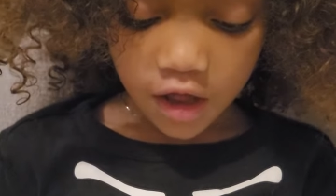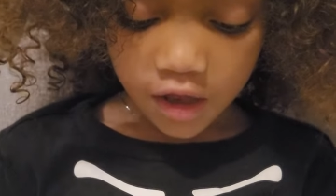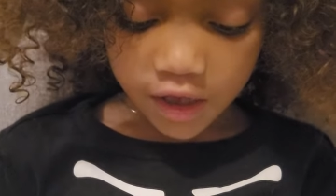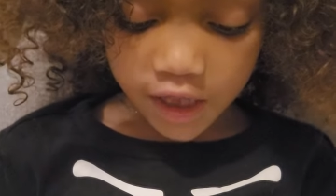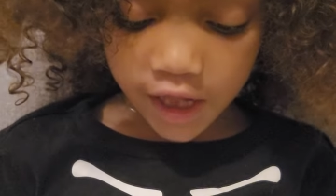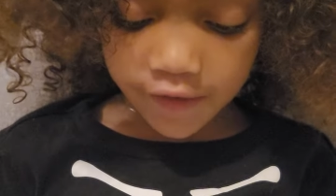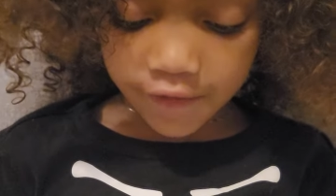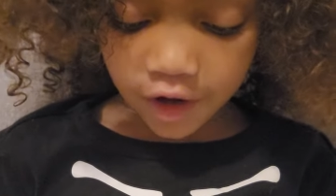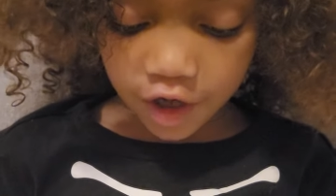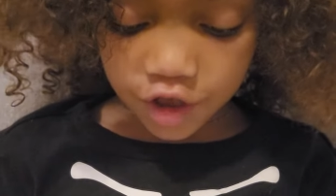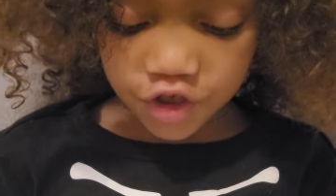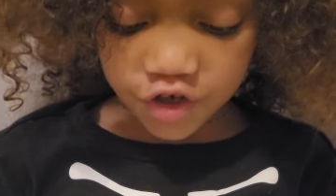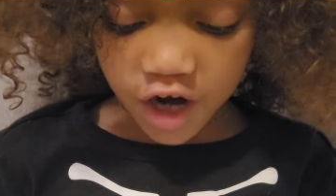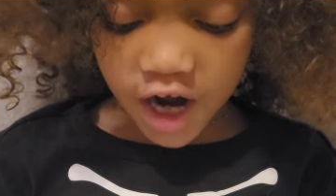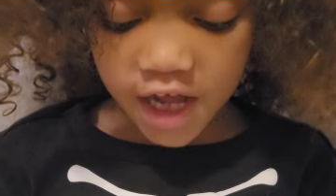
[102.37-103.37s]
live on
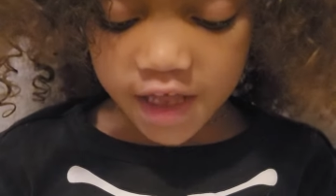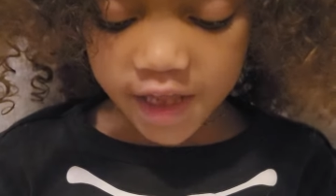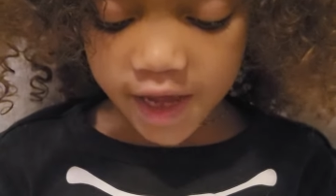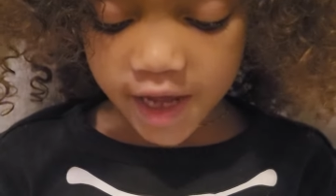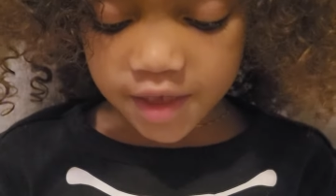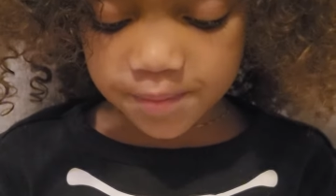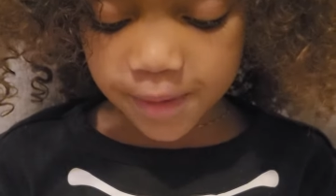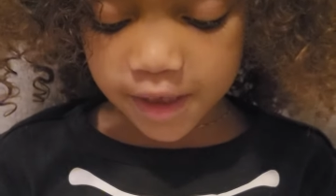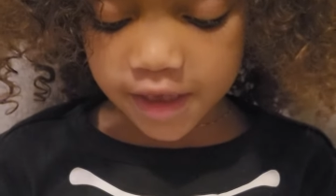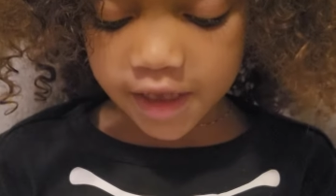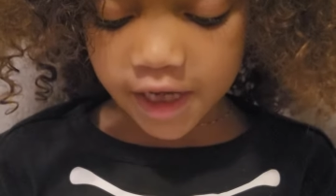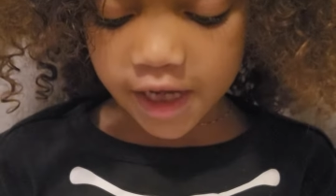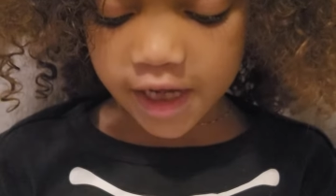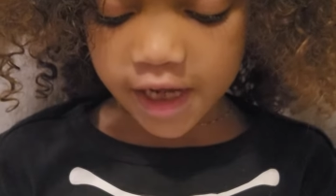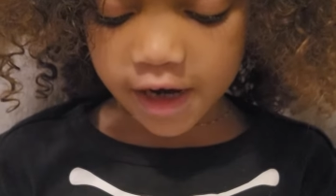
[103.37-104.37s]
dry land, but
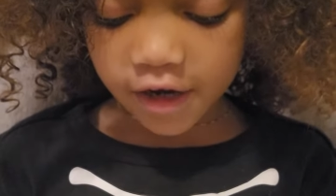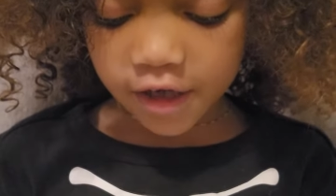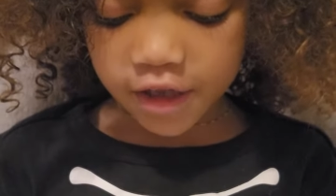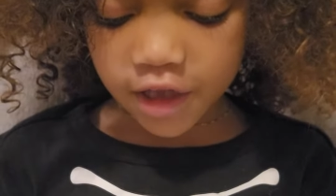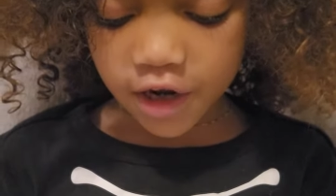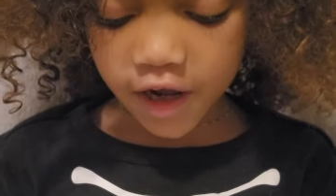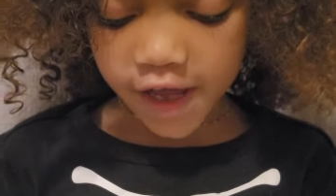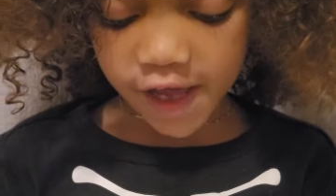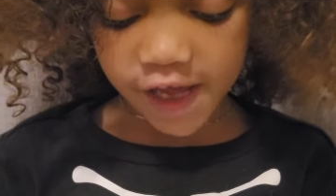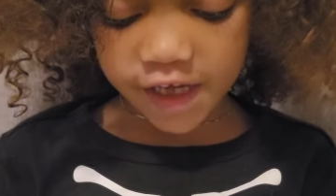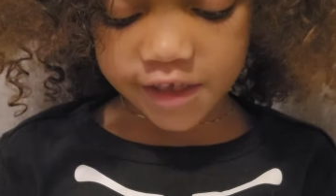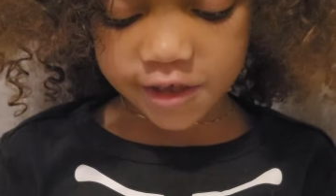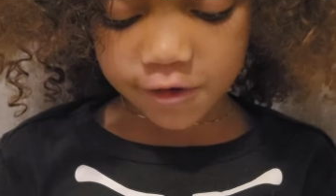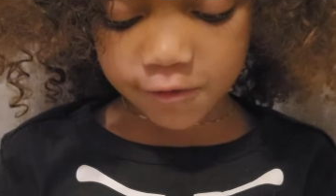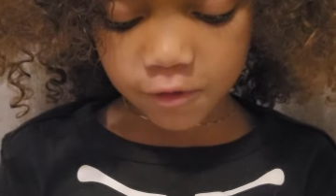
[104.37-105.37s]
they carry their
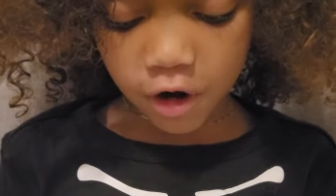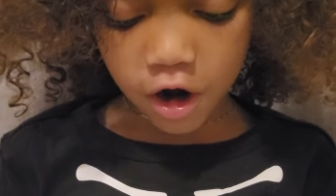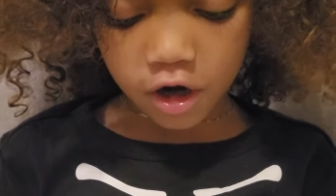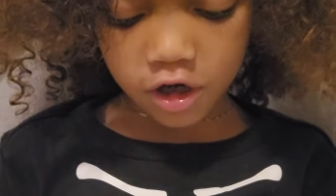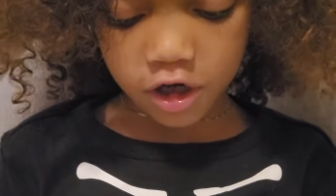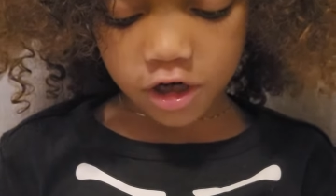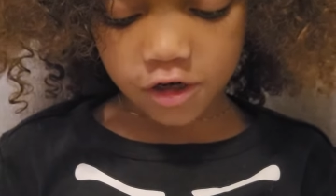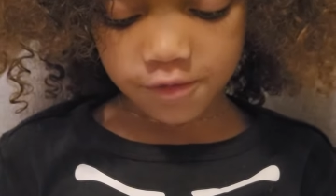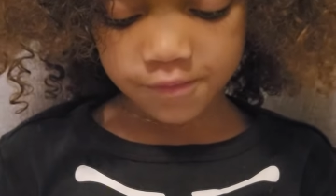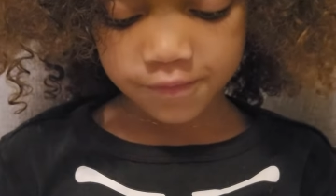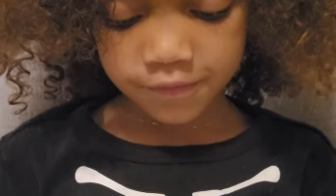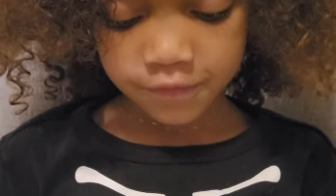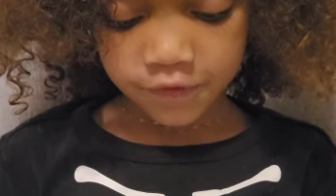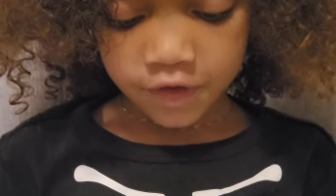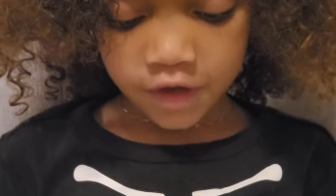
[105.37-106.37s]
eggs in water.
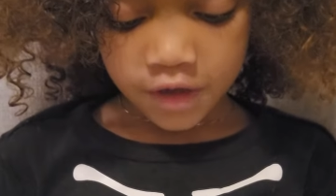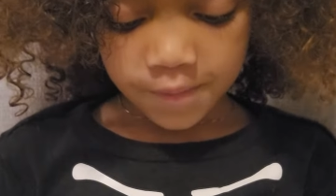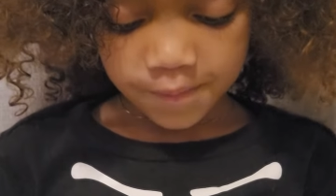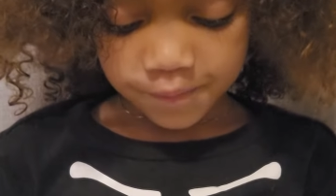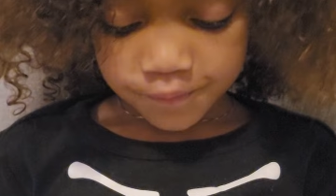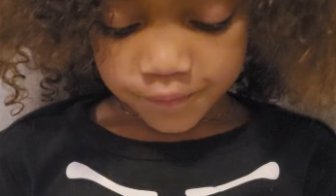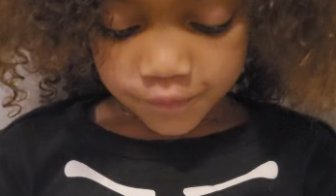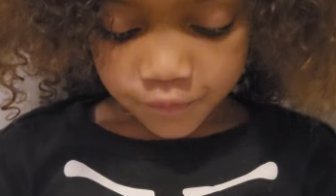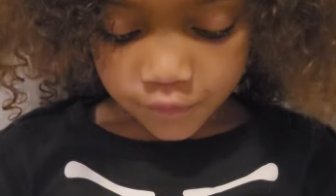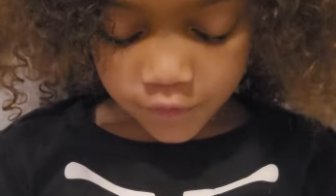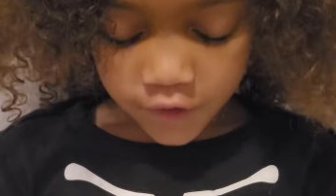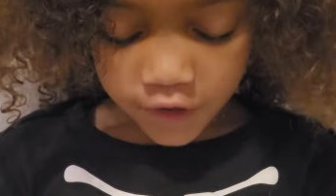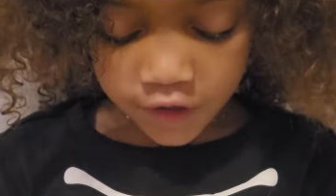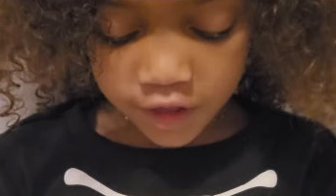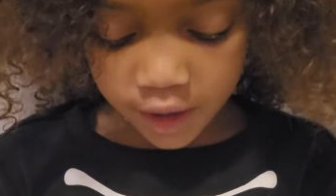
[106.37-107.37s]

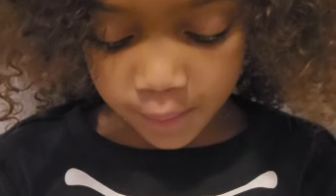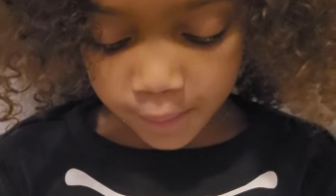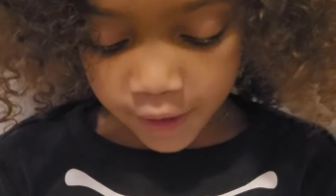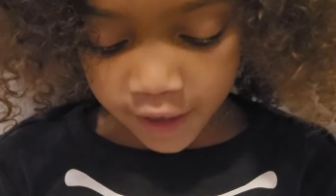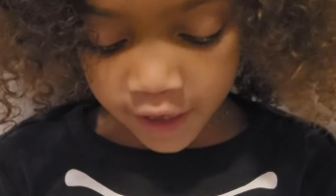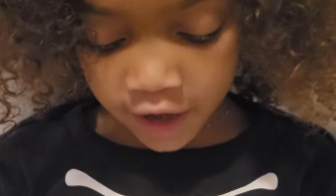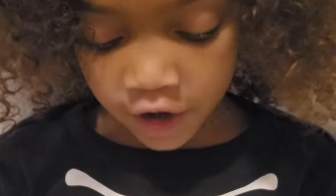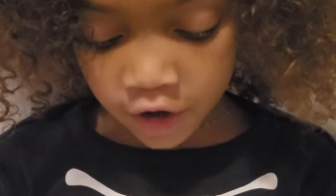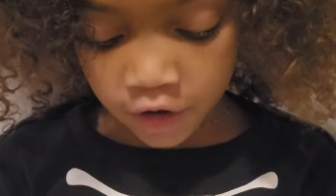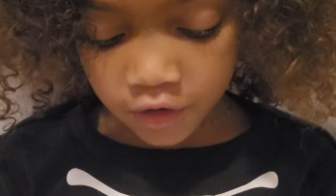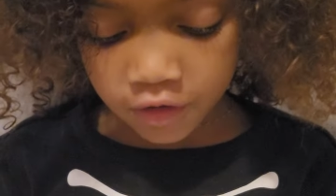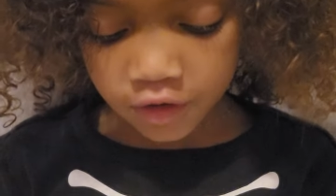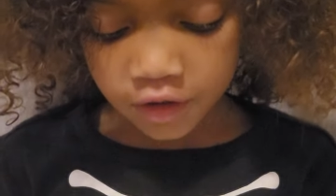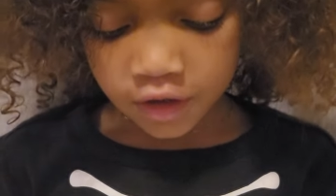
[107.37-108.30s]
The male